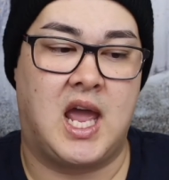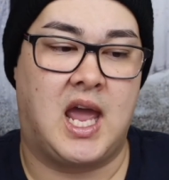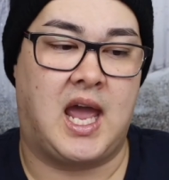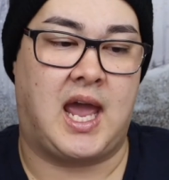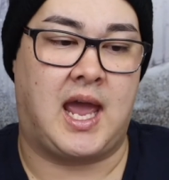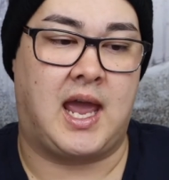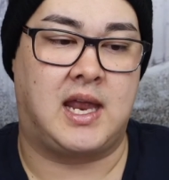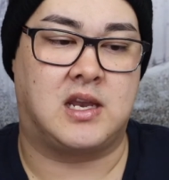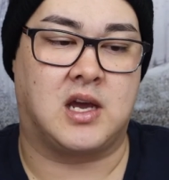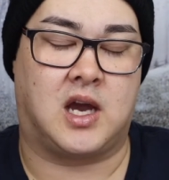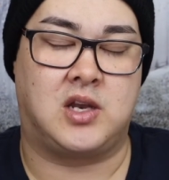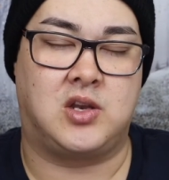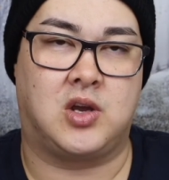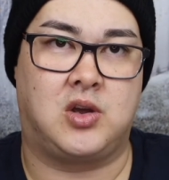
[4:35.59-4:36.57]
And I
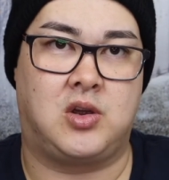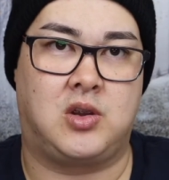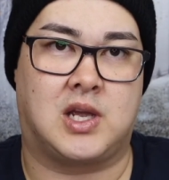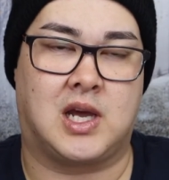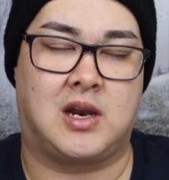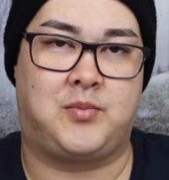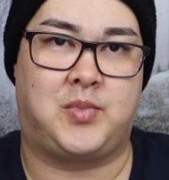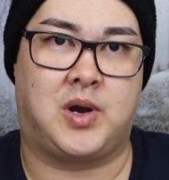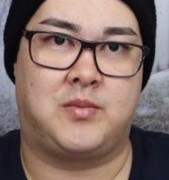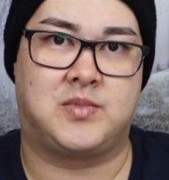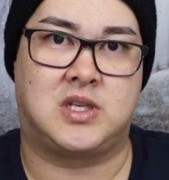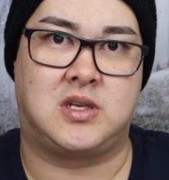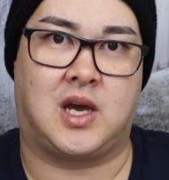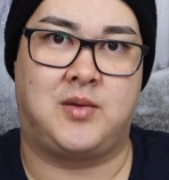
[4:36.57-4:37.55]
know Colourpop's
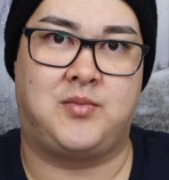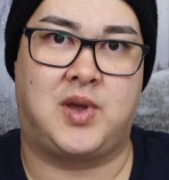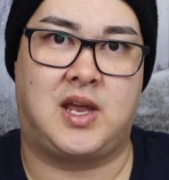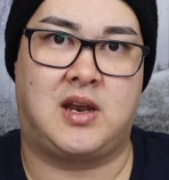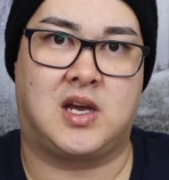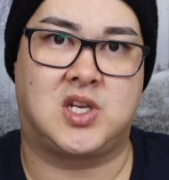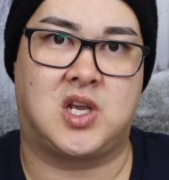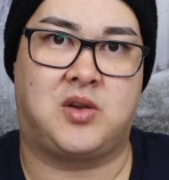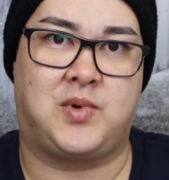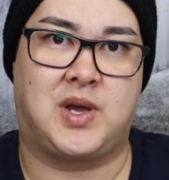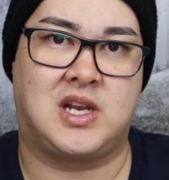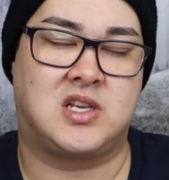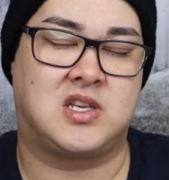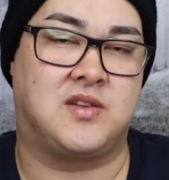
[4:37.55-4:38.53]
9-pan eyeshadow
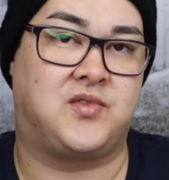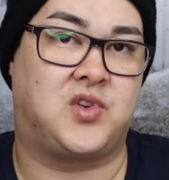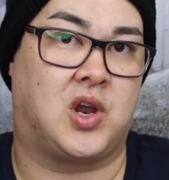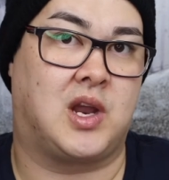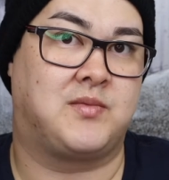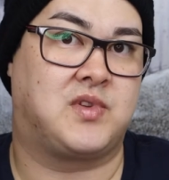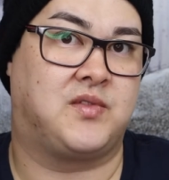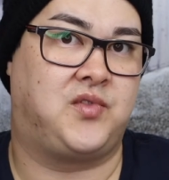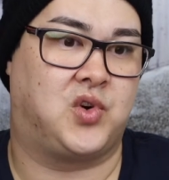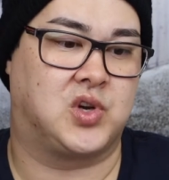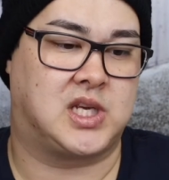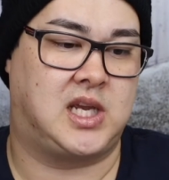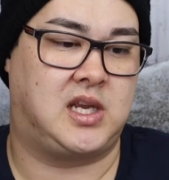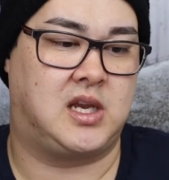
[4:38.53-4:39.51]
palettes have gone up to
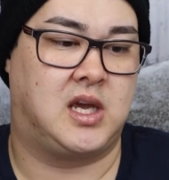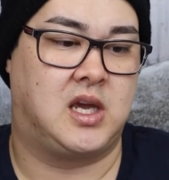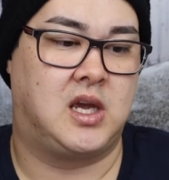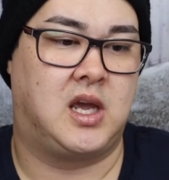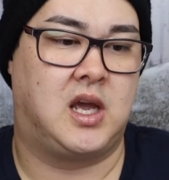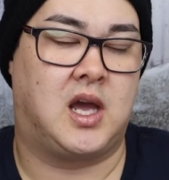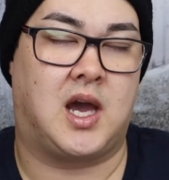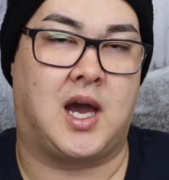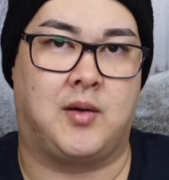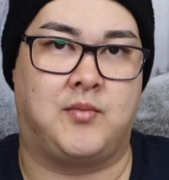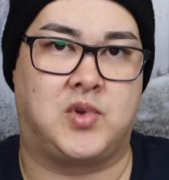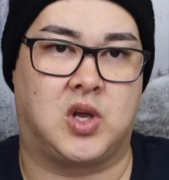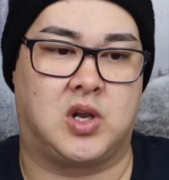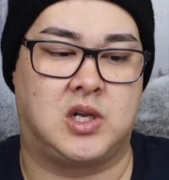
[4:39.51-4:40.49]
14 um,
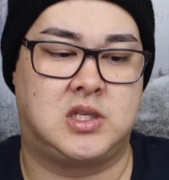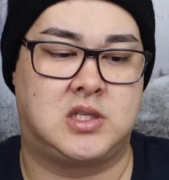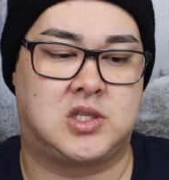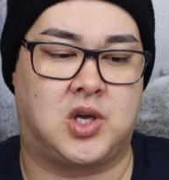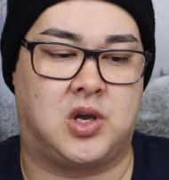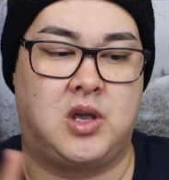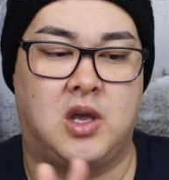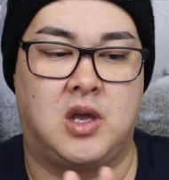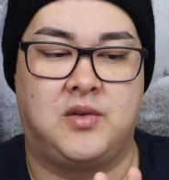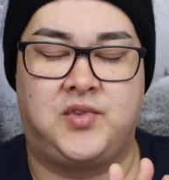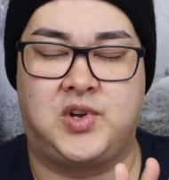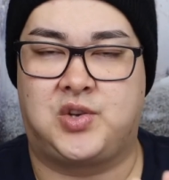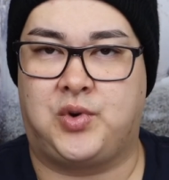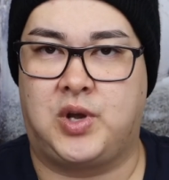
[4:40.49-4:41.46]
dollars. So for
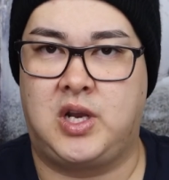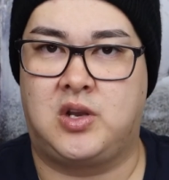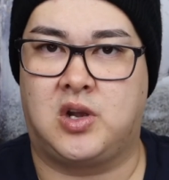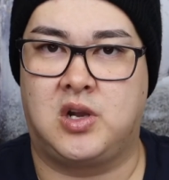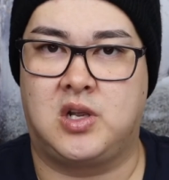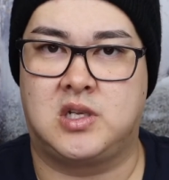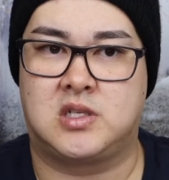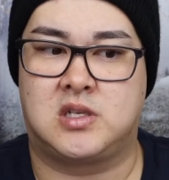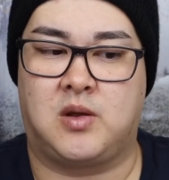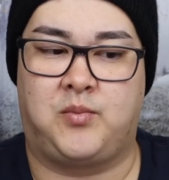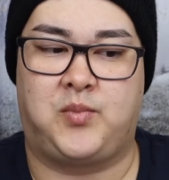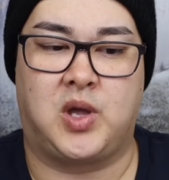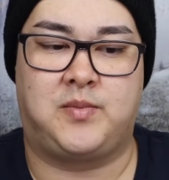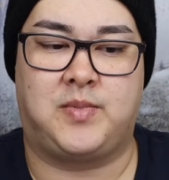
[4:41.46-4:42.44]
twenty dollars,
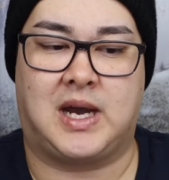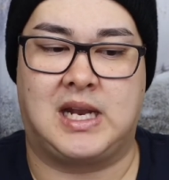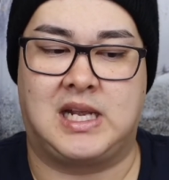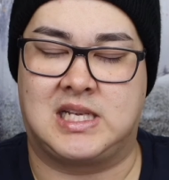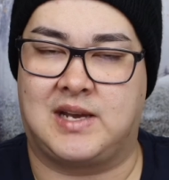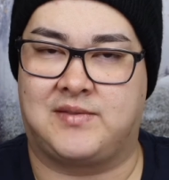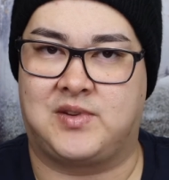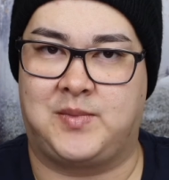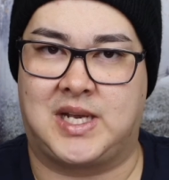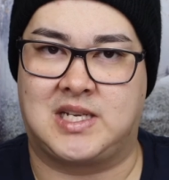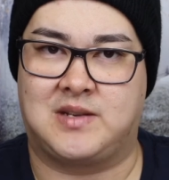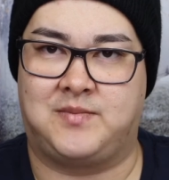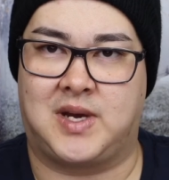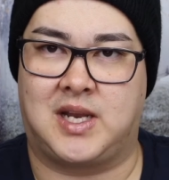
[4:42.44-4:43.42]
both parties have to make
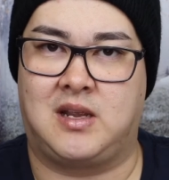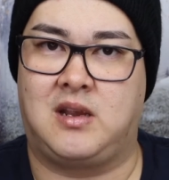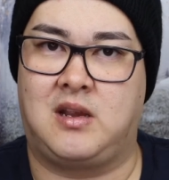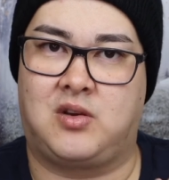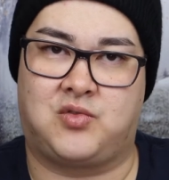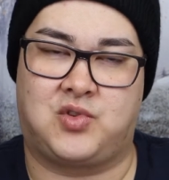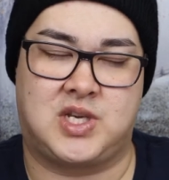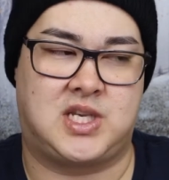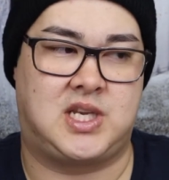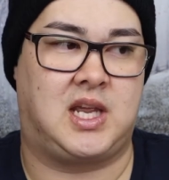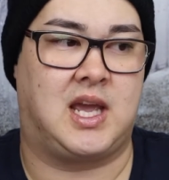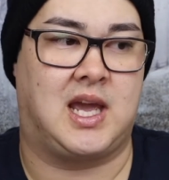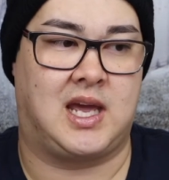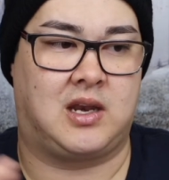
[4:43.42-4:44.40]
some money, Kristi
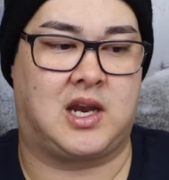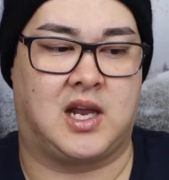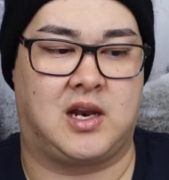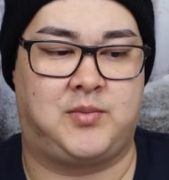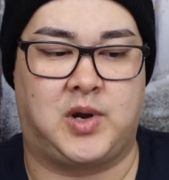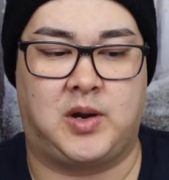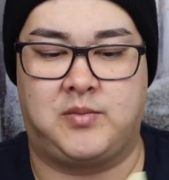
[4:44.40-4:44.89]
and Colourpop.